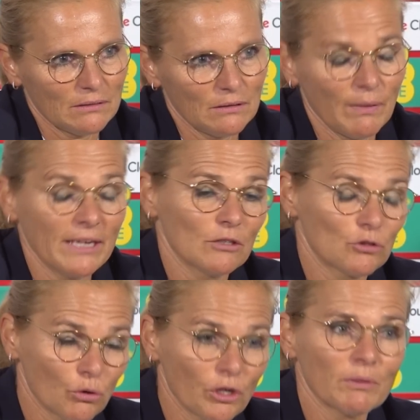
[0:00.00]
the way the
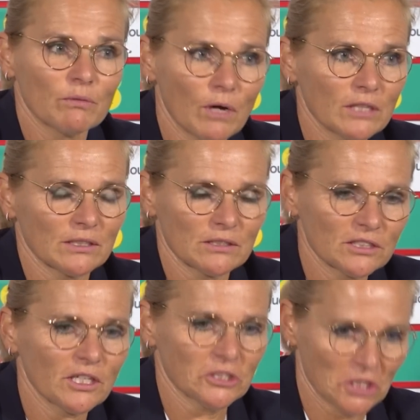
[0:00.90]
tournament was, and
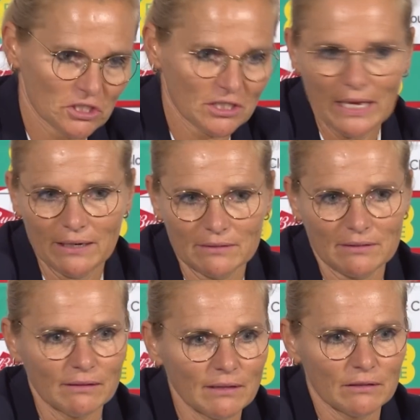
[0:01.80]
it's not just
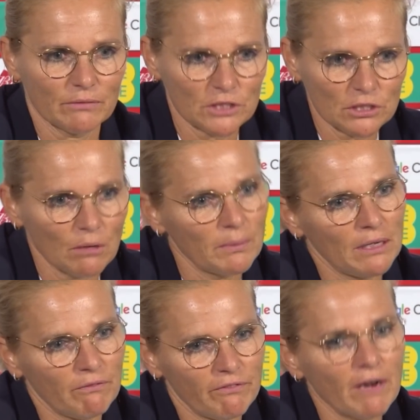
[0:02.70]
England. I think there were so
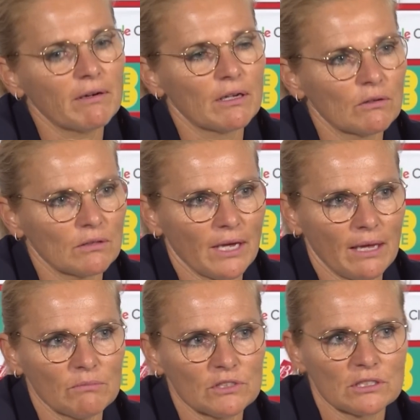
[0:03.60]
many very good
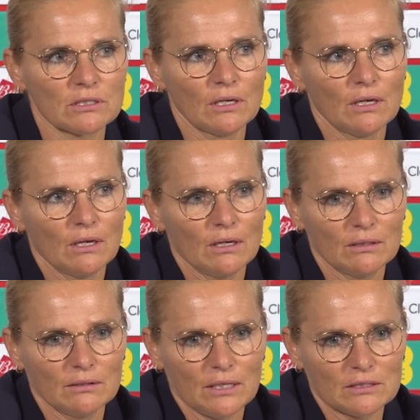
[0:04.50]
games
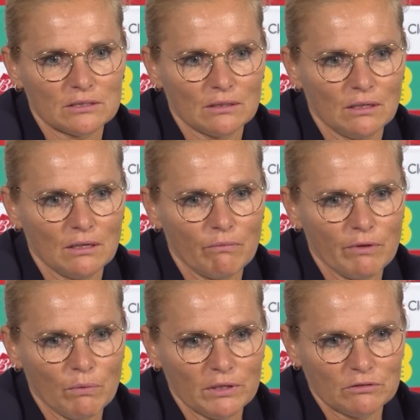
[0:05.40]
that
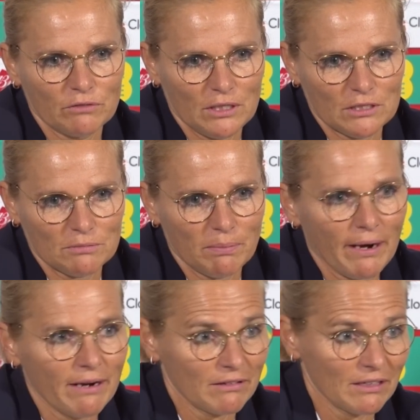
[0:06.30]
we wanted to
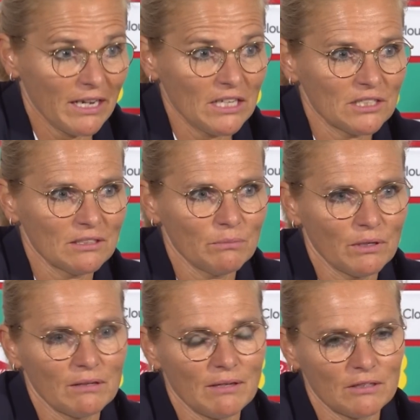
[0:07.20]
inspire the nation.
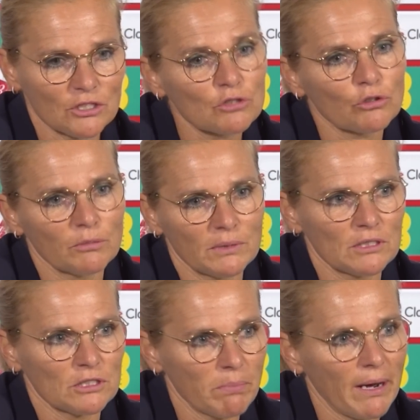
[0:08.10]
But I think this tournament
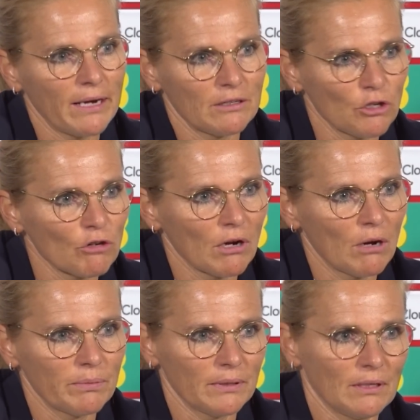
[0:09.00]
inspired
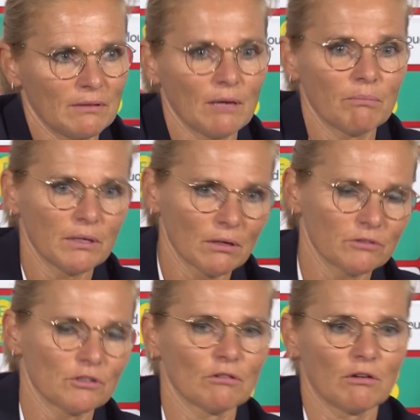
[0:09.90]
Europe, and I think
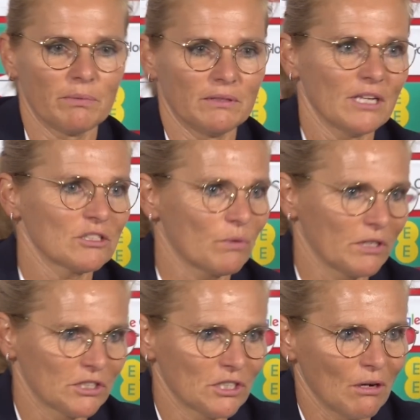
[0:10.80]
beyond Europe, and that's
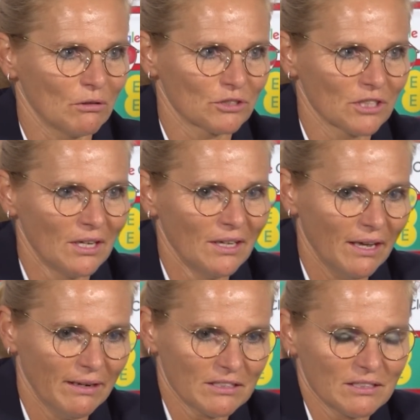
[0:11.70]
what it shows.
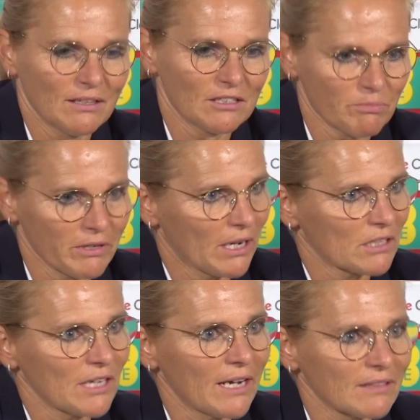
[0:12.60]
And actually, that's pretty
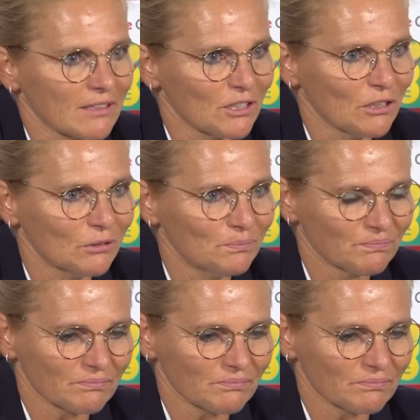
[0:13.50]
exciting too.